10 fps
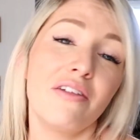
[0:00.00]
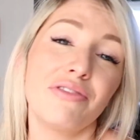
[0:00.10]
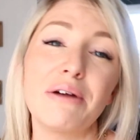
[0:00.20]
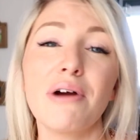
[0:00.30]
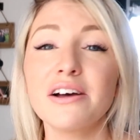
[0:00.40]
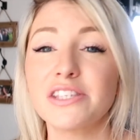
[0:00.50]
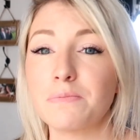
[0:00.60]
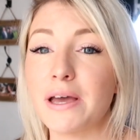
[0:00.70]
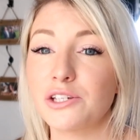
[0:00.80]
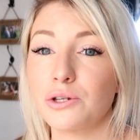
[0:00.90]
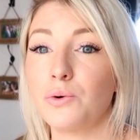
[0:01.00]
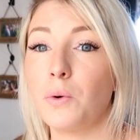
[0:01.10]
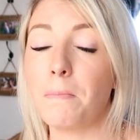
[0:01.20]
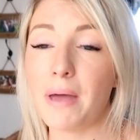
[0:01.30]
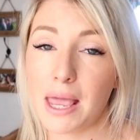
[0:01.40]
There are
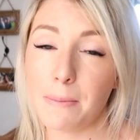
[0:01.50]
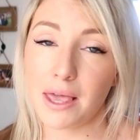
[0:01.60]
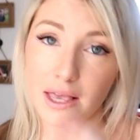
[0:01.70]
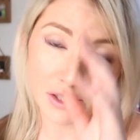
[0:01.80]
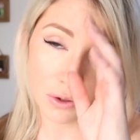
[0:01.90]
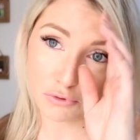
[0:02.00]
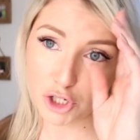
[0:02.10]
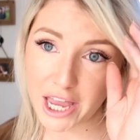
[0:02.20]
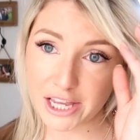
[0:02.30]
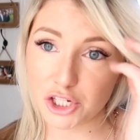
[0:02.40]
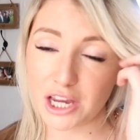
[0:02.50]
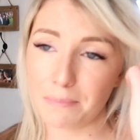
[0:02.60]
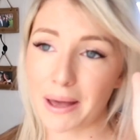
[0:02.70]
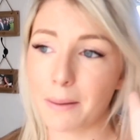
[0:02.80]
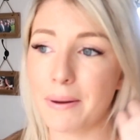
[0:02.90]
special baby sort of changing
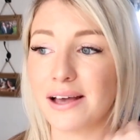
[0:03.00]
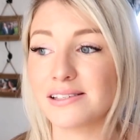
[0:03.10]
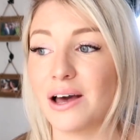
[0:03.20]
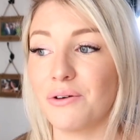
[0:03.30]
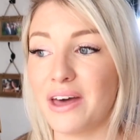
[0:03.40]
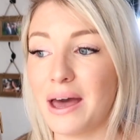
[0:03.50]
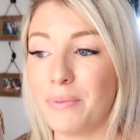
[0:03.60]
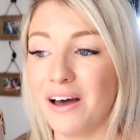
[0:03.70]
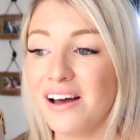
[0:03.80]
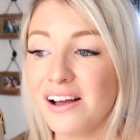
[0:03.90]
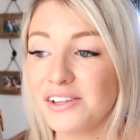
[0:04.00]
backpacks out there, but